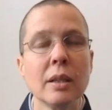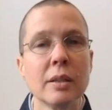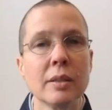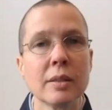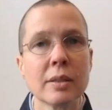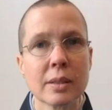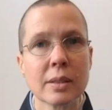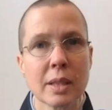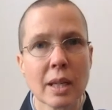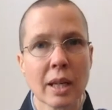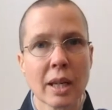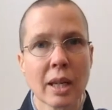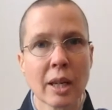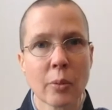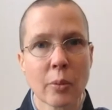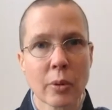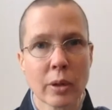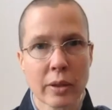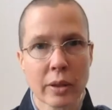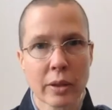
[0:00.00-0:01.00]
staying
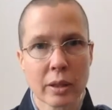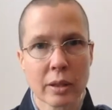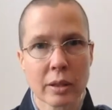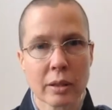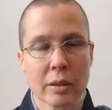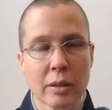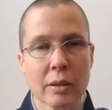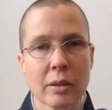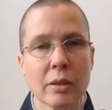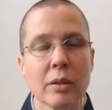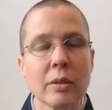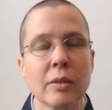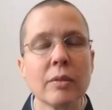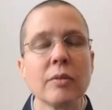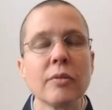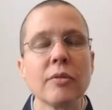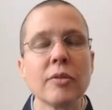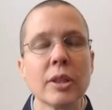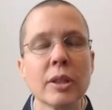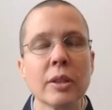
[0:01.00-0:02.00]
with it,
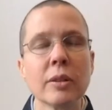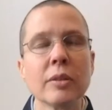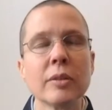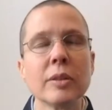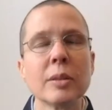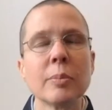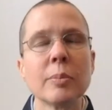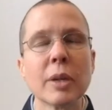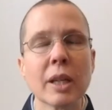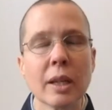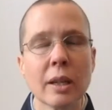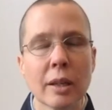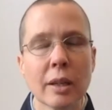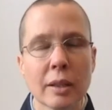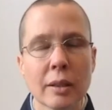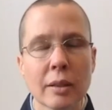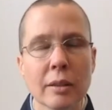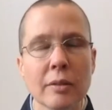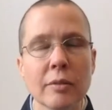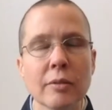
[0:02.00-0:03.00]
feel the pain,
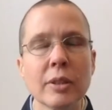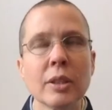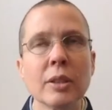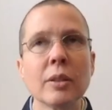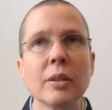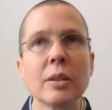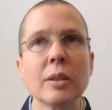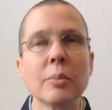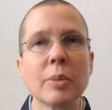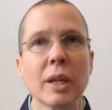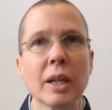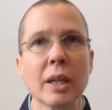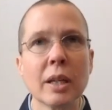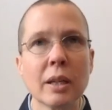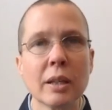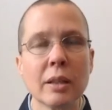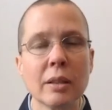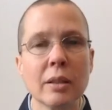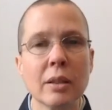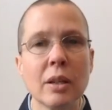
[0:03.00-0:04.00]
feel the
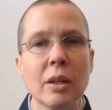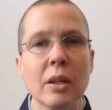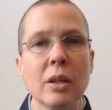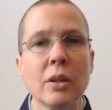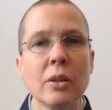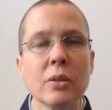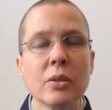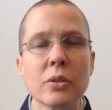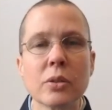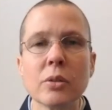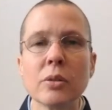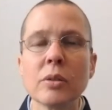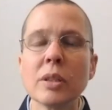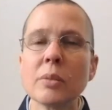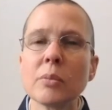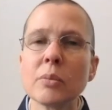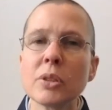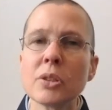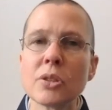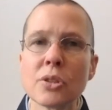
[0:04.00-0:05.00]
pain. Soon
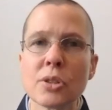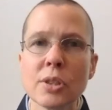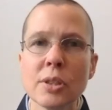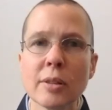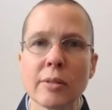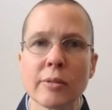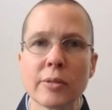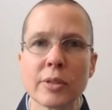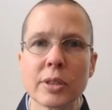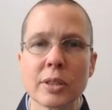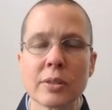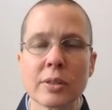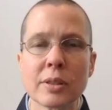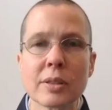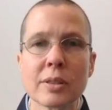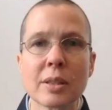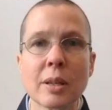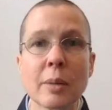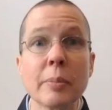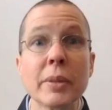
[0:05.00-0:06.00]
it would shift into
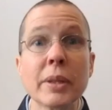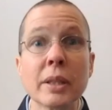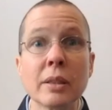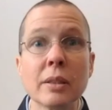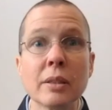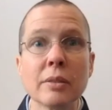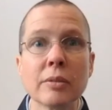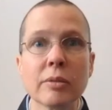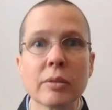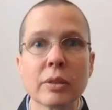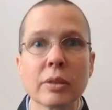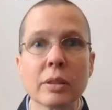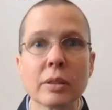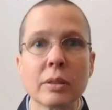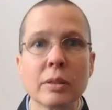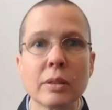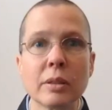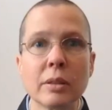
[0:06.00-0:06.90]
something different.